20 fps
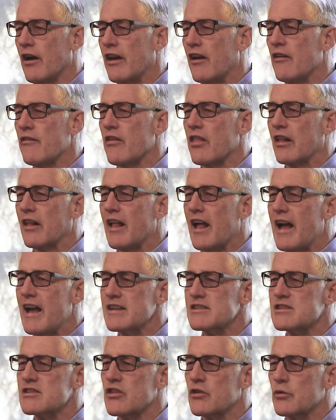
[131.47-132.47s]
and over the
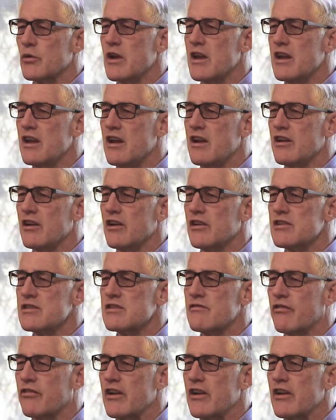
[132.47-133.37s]
last 3 years,